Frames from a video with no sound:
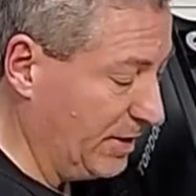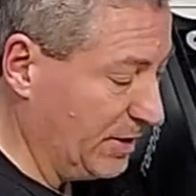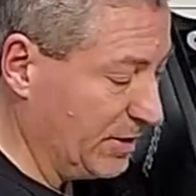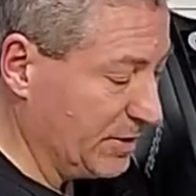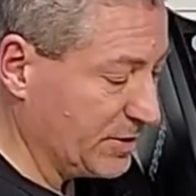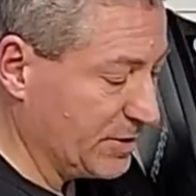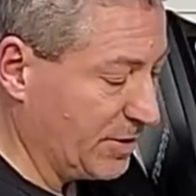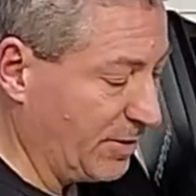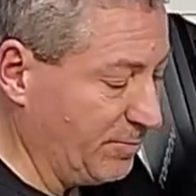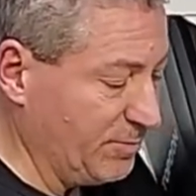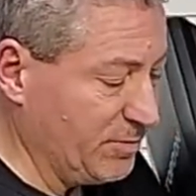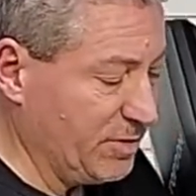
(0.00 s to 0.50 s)

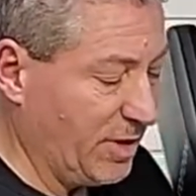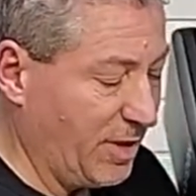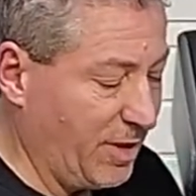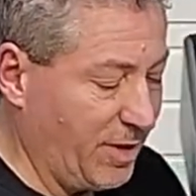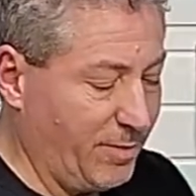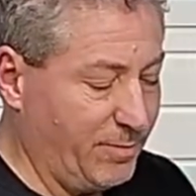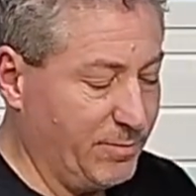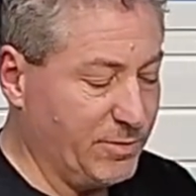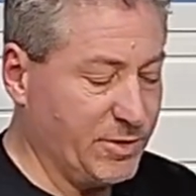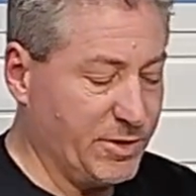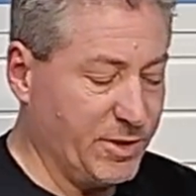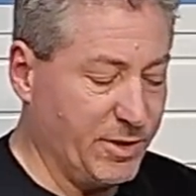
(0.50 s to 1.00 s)

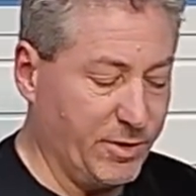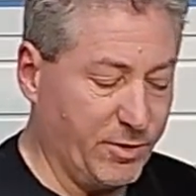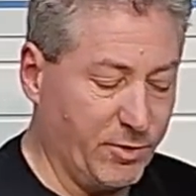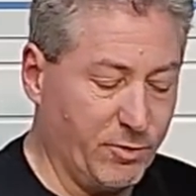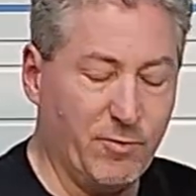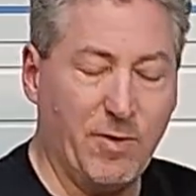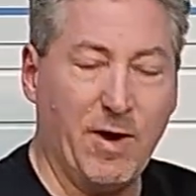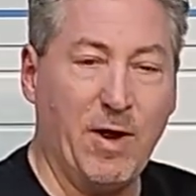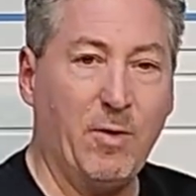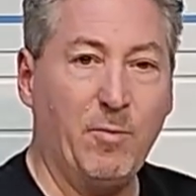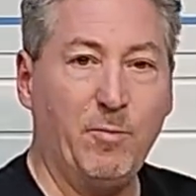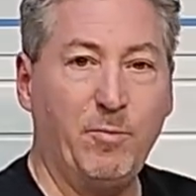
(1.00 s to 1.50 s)
Sometimes the
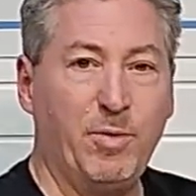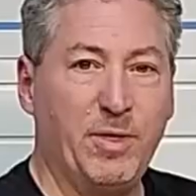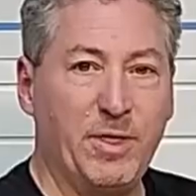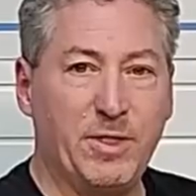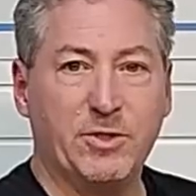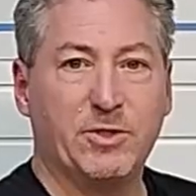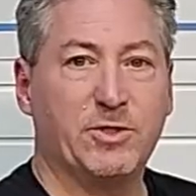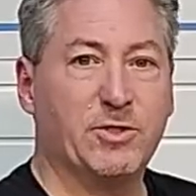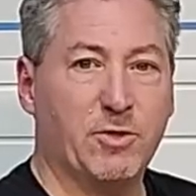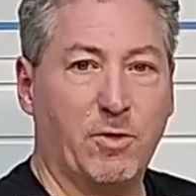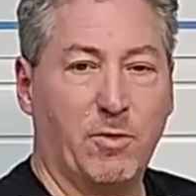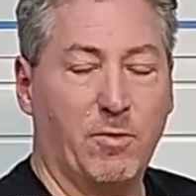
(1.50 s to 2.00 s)
ground
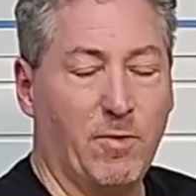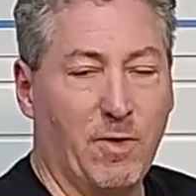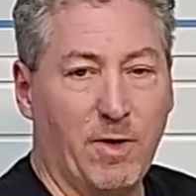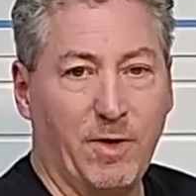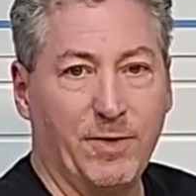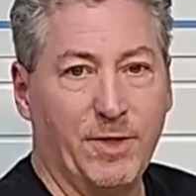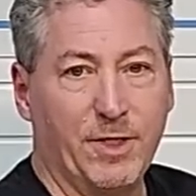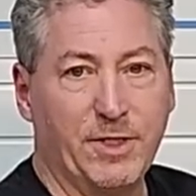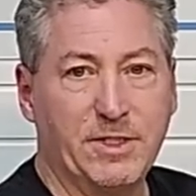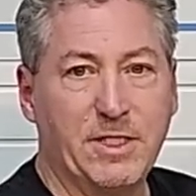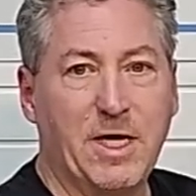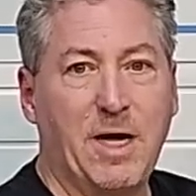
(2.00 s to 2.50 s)
pins are on
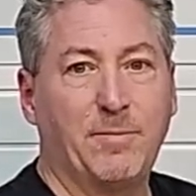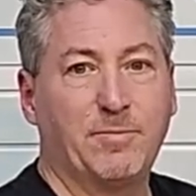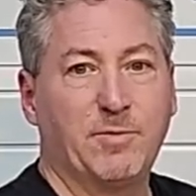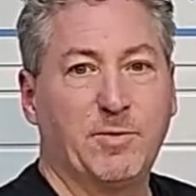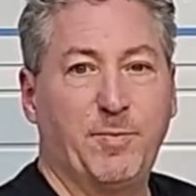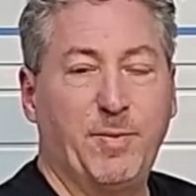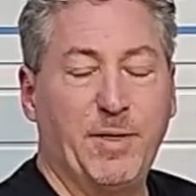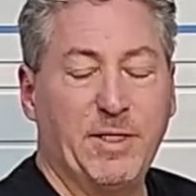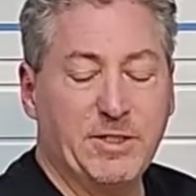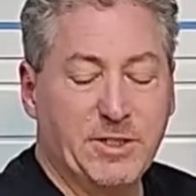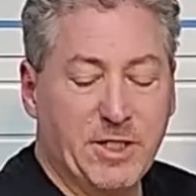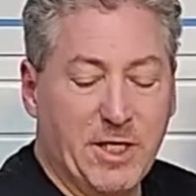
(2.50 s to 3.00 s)
the top,
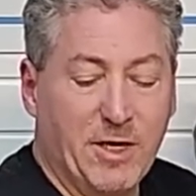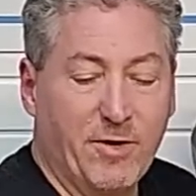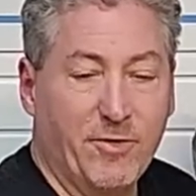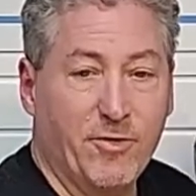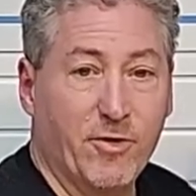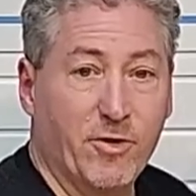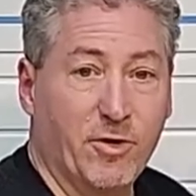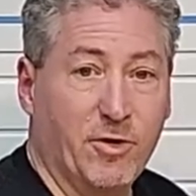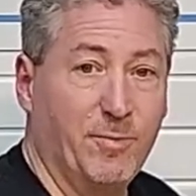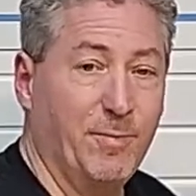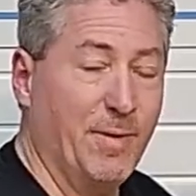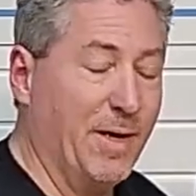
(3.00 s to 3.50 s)
depends on how you're
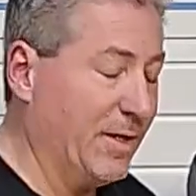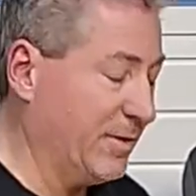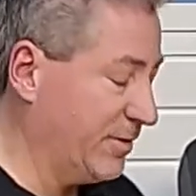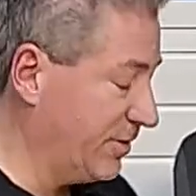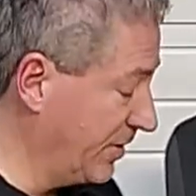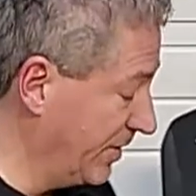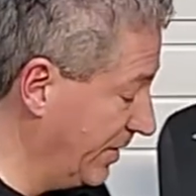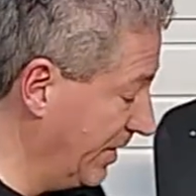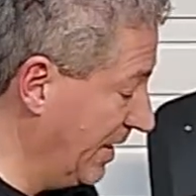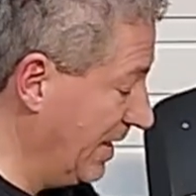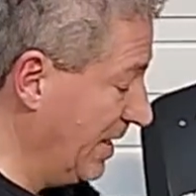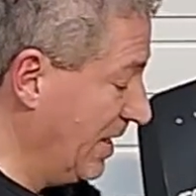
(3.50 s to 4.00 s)
going to mount
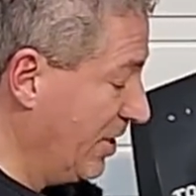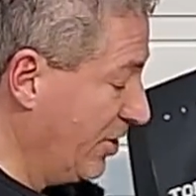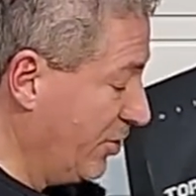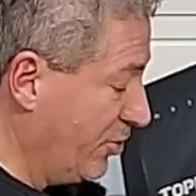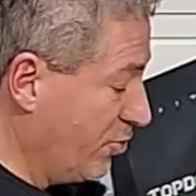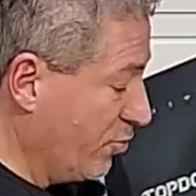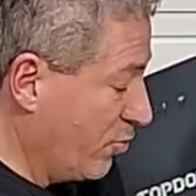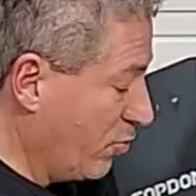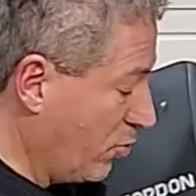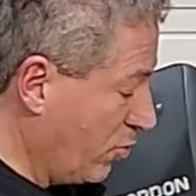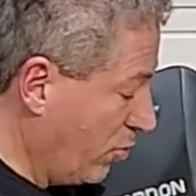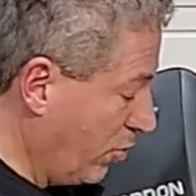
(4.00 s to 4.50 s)
it.
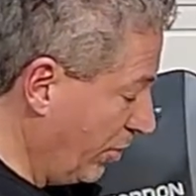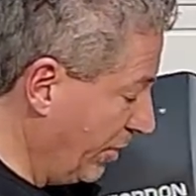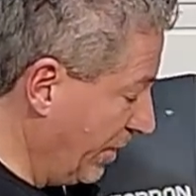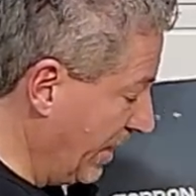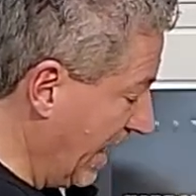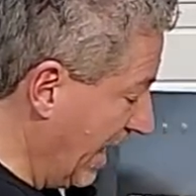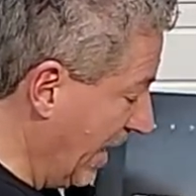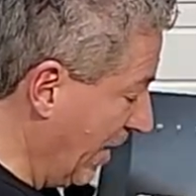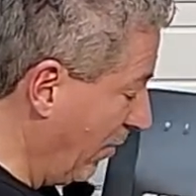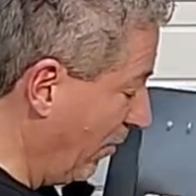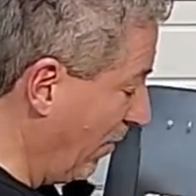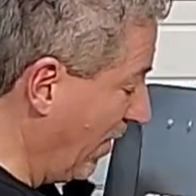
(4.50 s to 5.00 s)
You could,
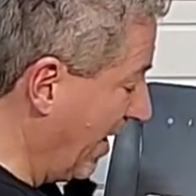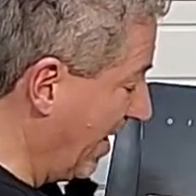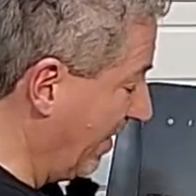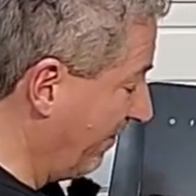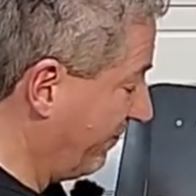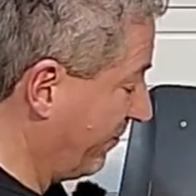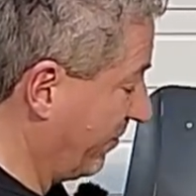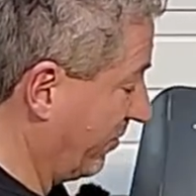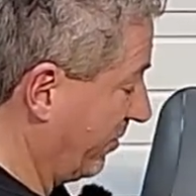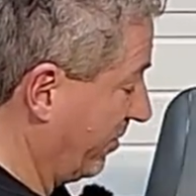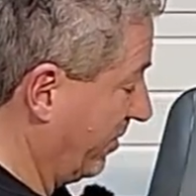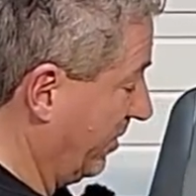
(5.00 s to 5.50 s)

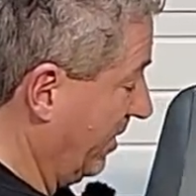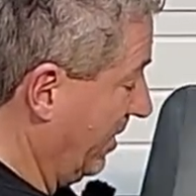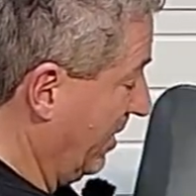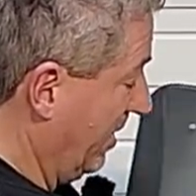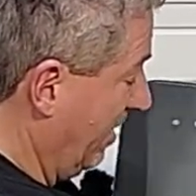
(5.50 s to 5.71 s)
however,